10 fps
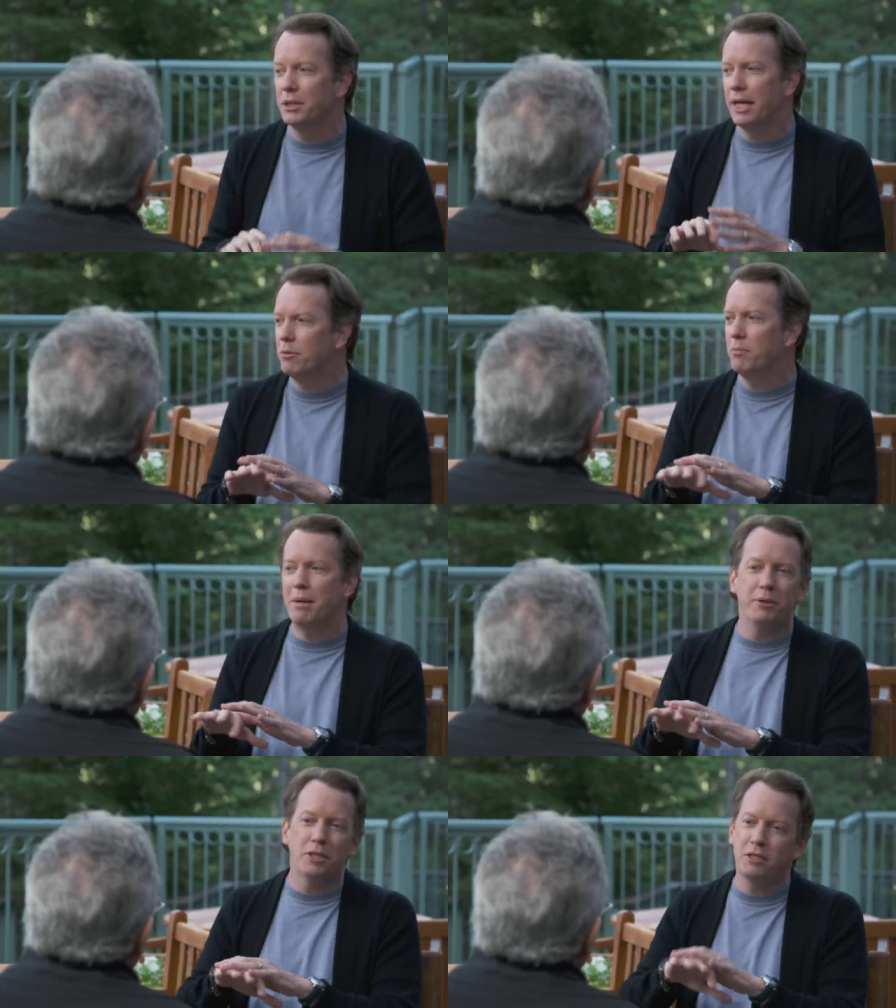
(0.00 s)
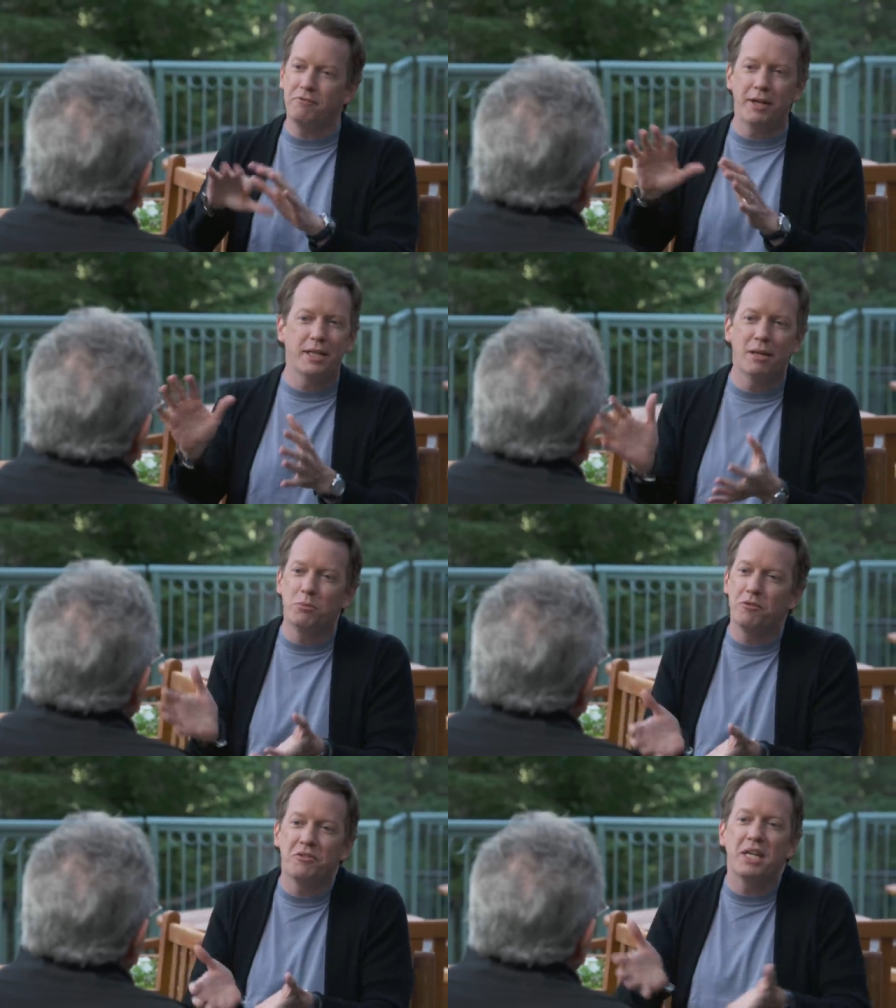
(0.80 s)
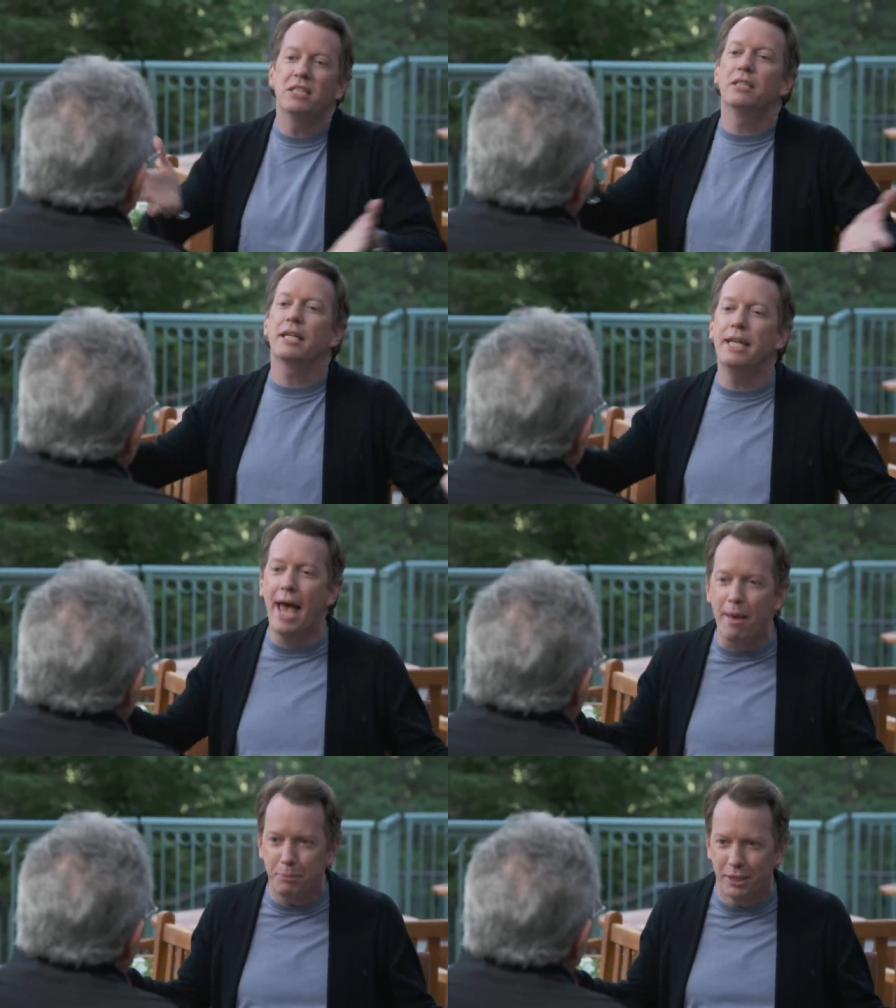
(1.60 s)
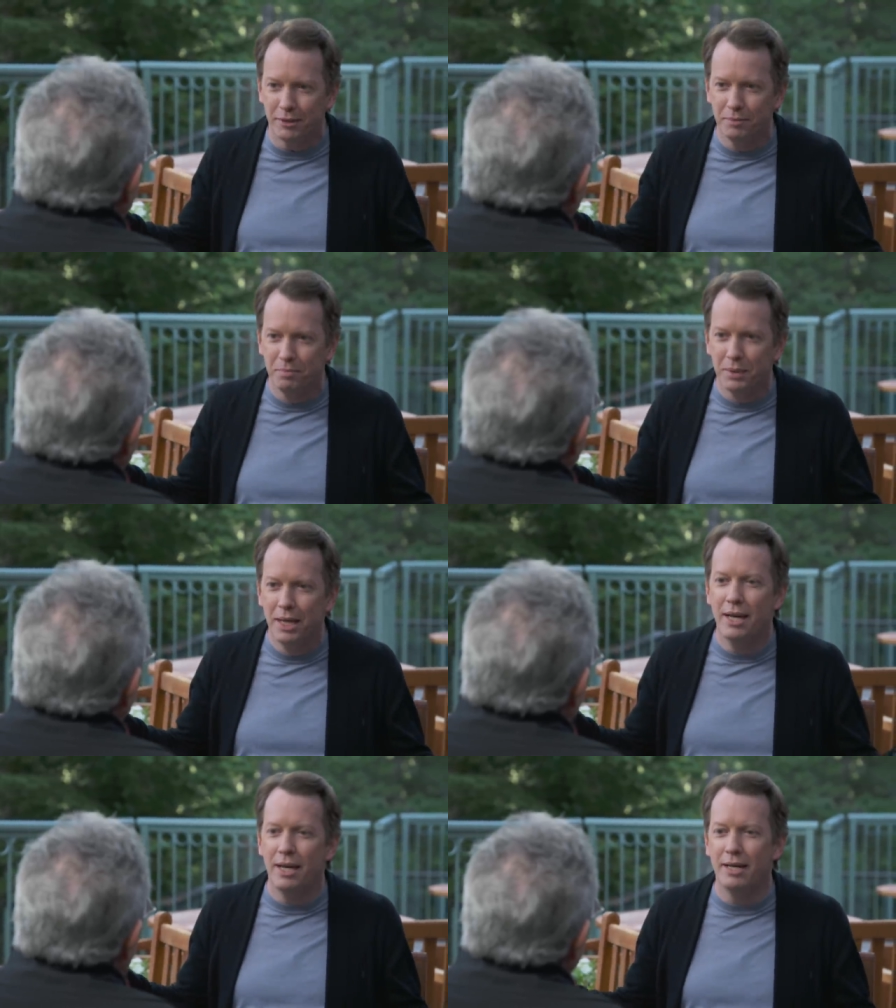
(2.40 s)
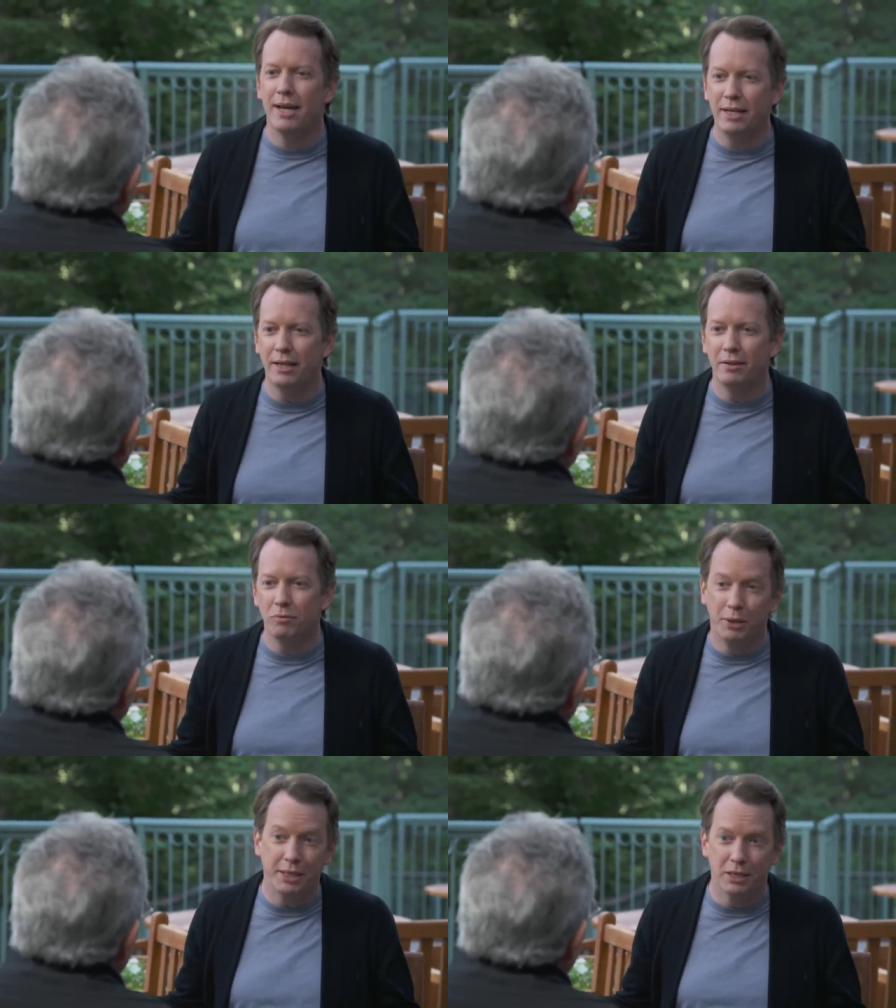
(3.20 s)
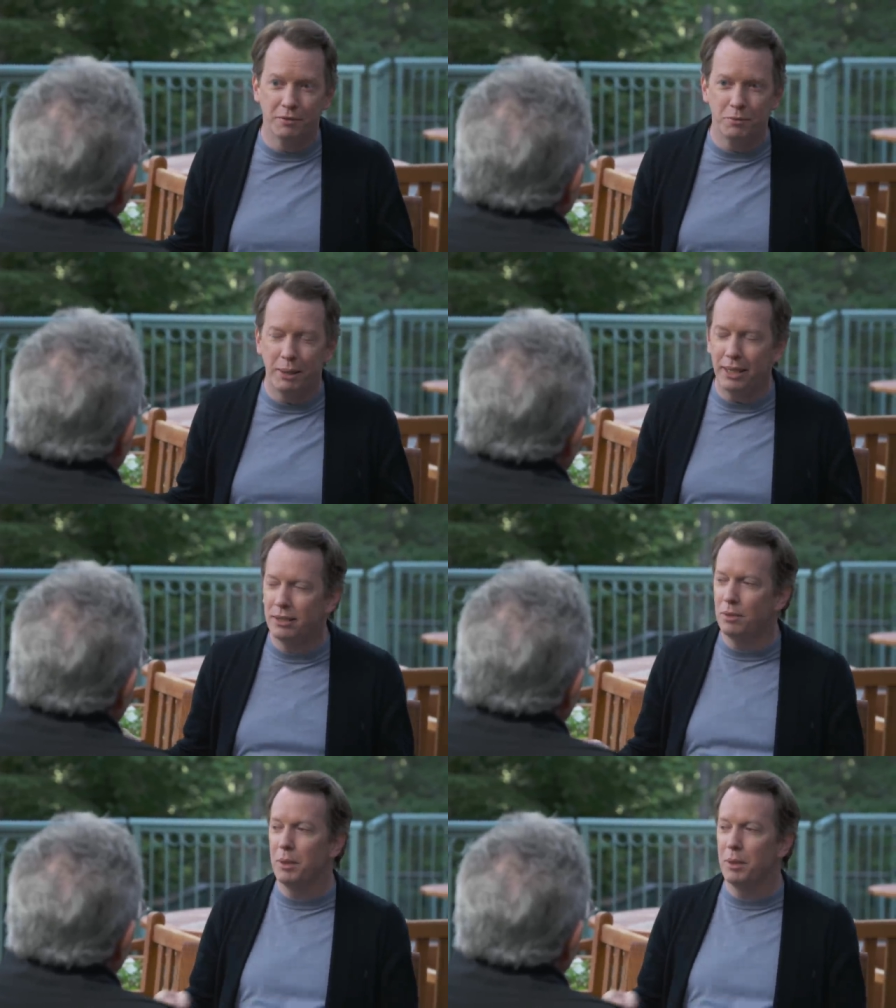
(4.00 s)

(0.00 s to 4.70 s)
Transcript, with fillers: saying, well, maybe there's just a finite number of things that can happen in any region of space.